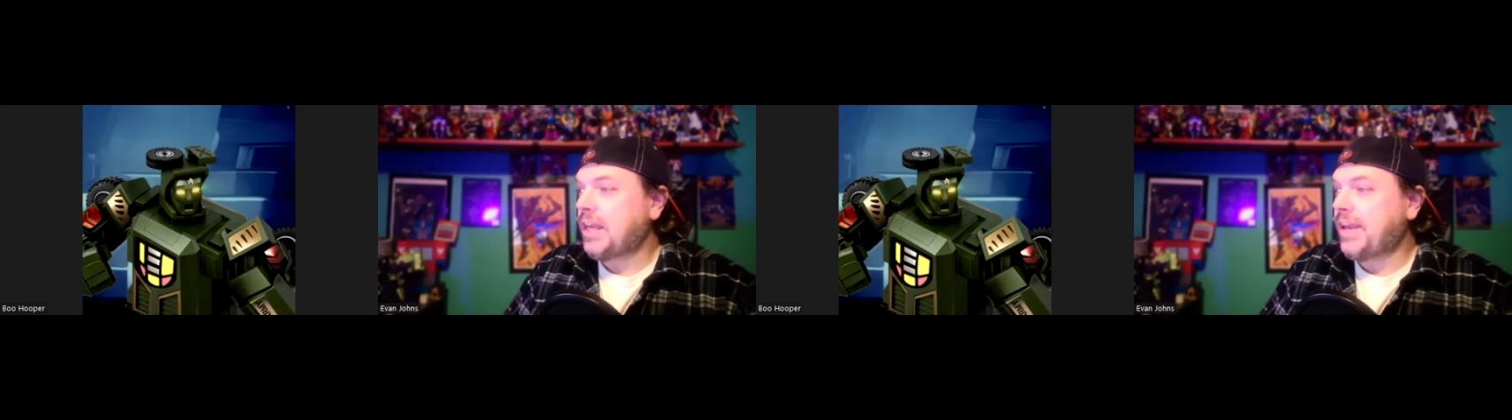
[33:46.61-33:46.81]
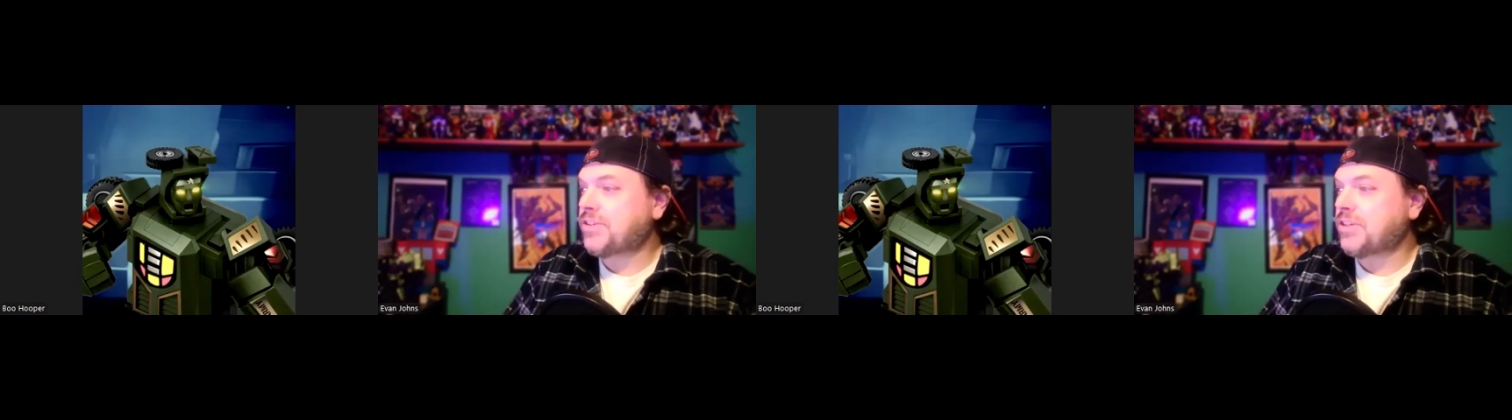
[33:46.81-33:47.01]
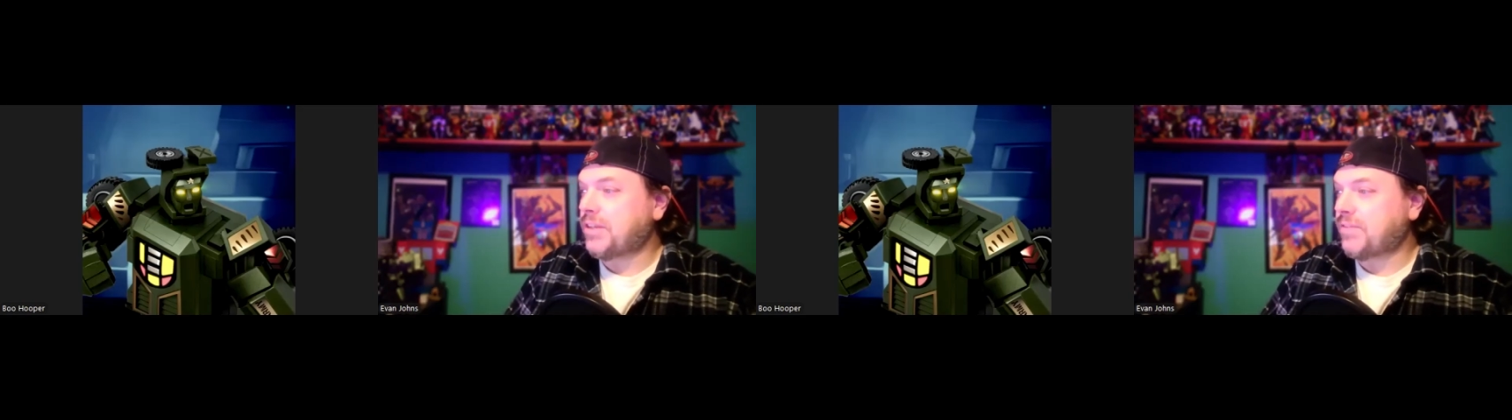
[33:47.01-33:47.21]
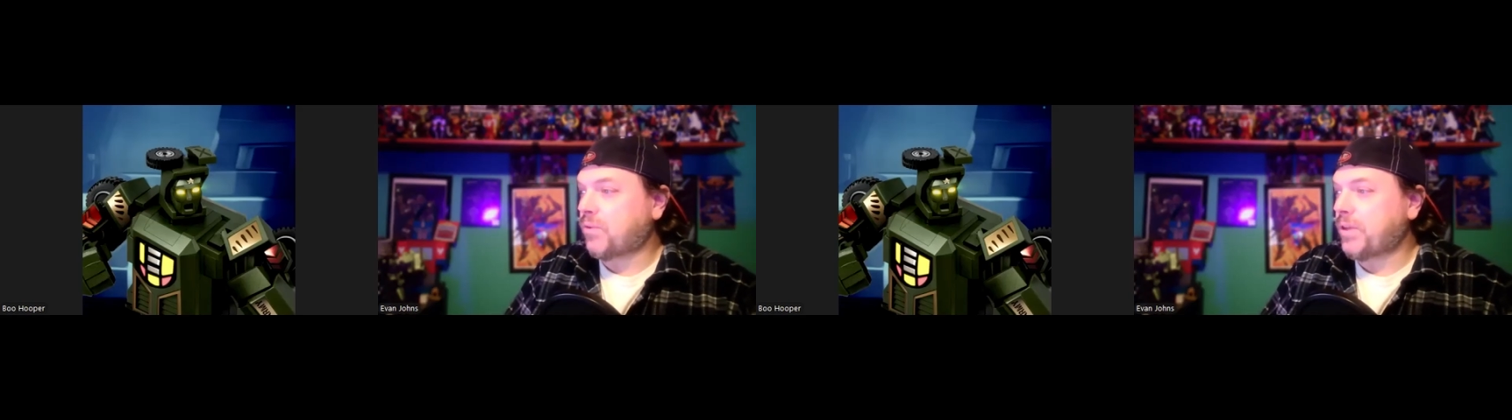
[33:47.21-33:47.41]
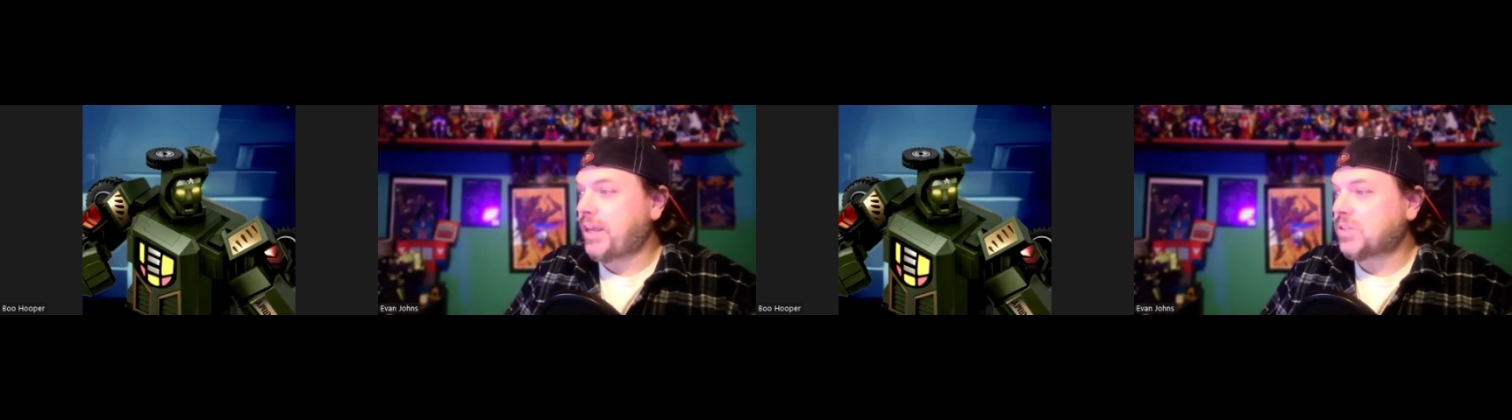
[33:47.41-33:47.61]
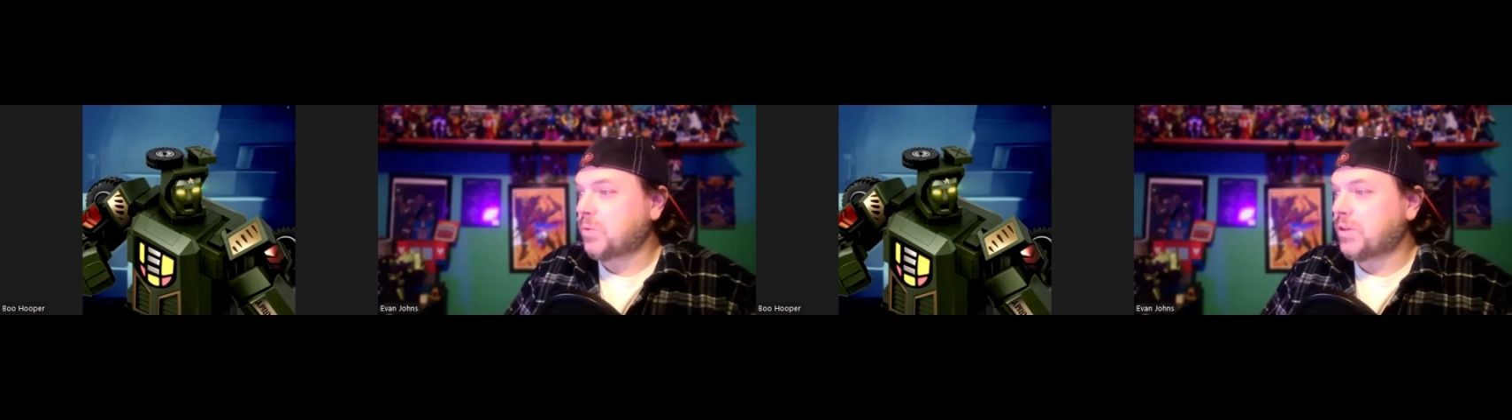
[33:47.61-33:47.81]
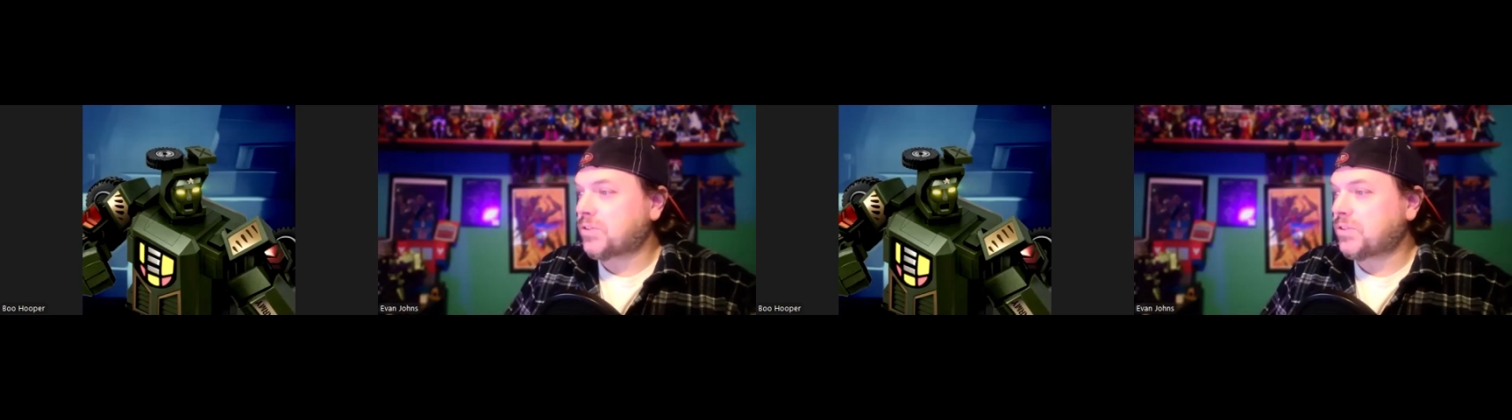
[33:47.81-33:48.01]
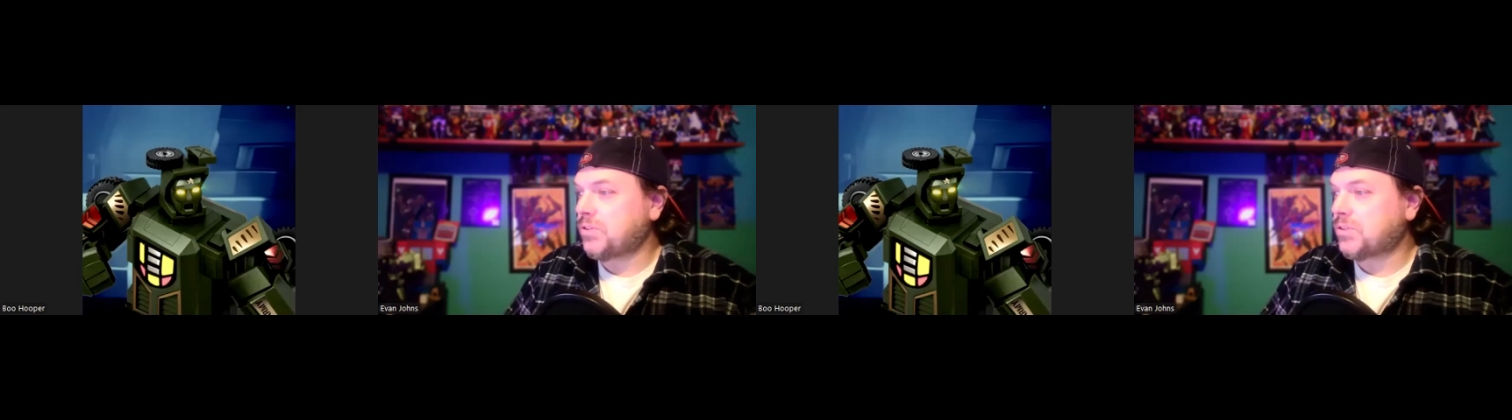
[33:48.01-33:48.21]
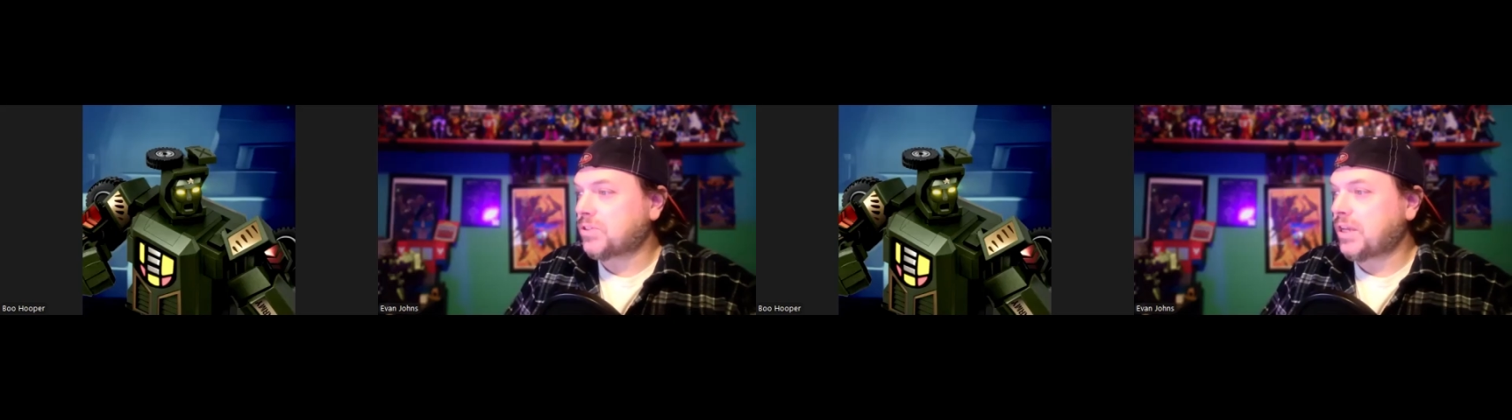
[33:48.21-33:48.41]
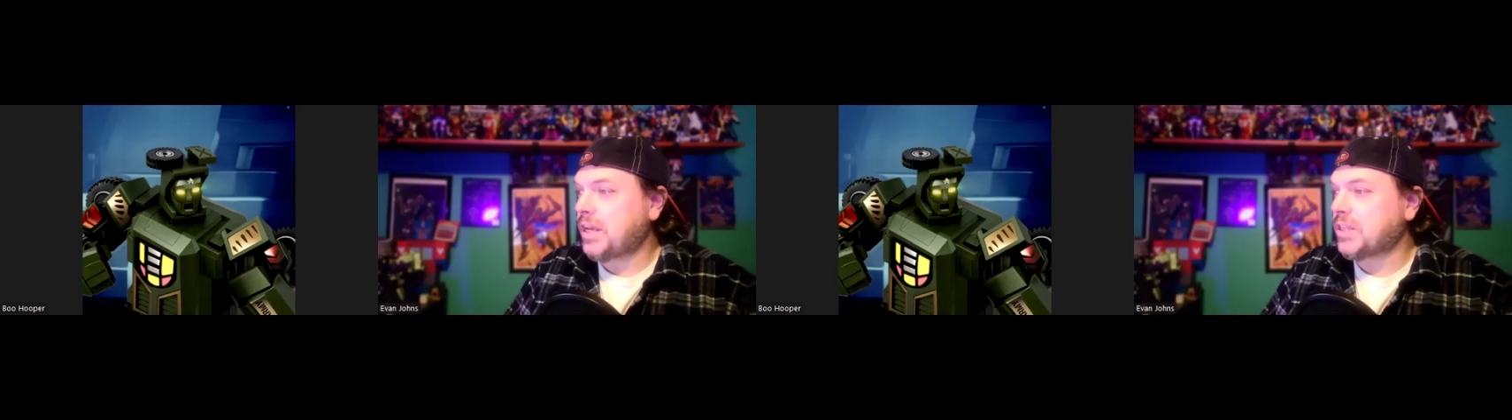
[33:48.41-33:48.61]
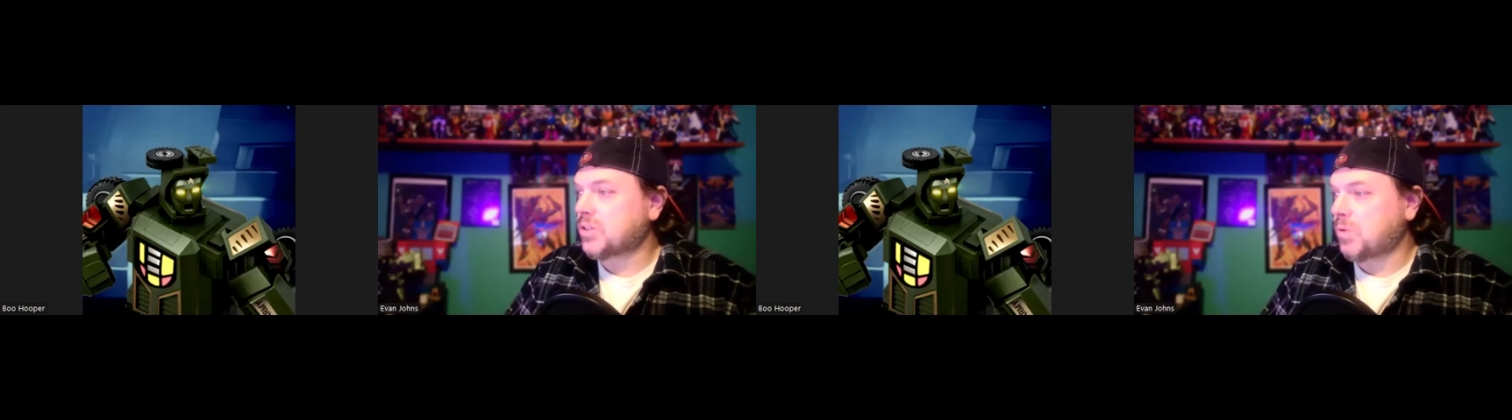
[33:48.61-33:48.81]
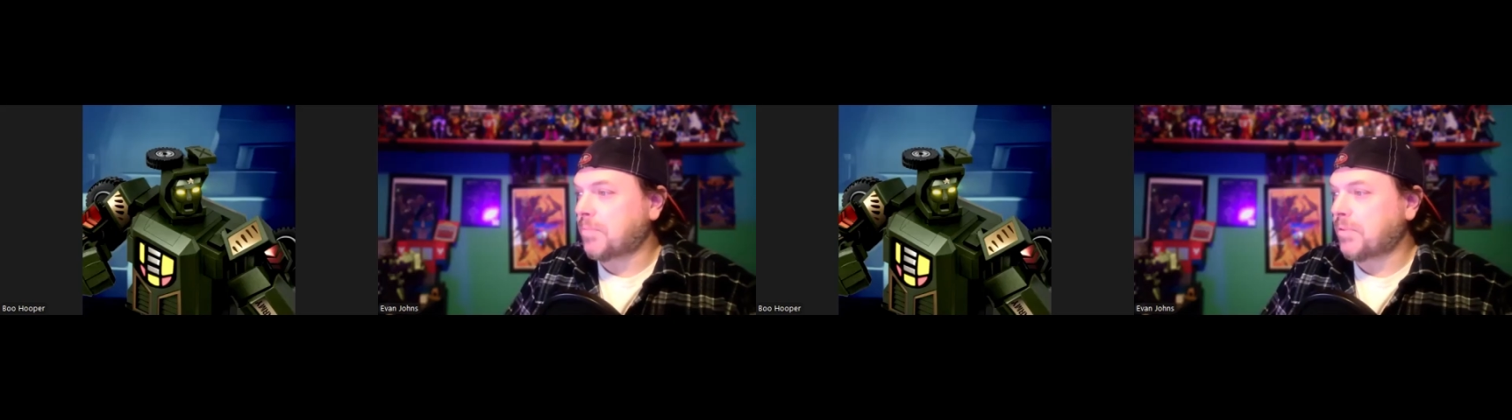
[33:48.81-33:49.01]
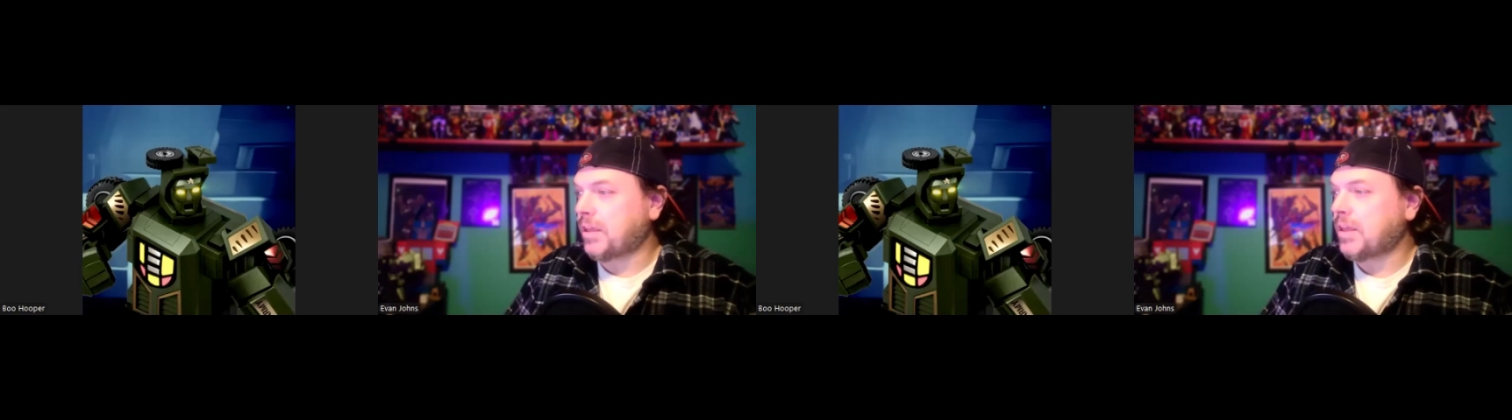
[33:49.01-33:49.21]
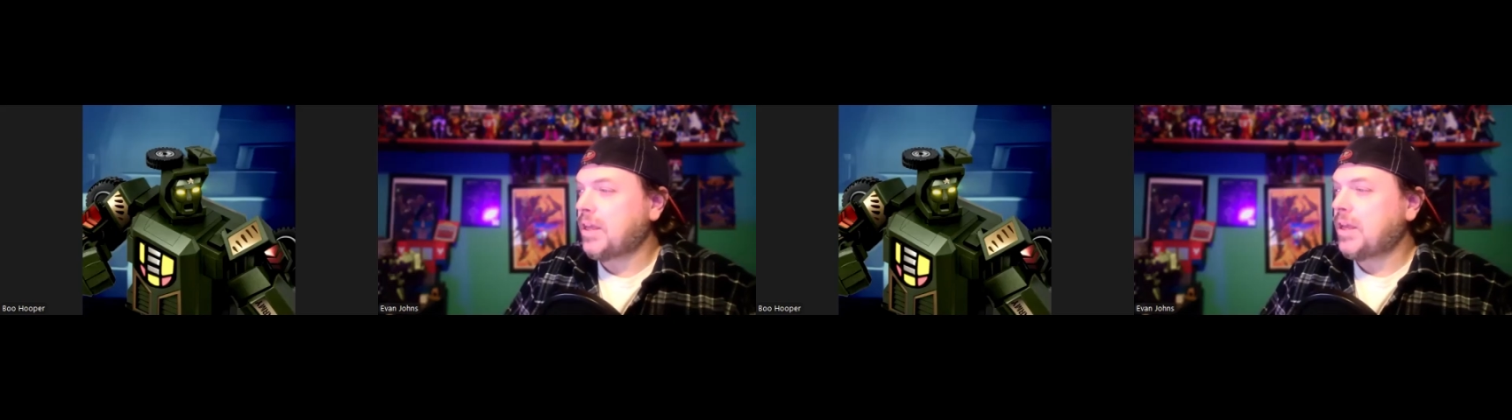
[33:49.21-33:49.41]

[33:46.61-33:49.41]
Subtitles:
Issue in 48's was to slay the Swamp Thing.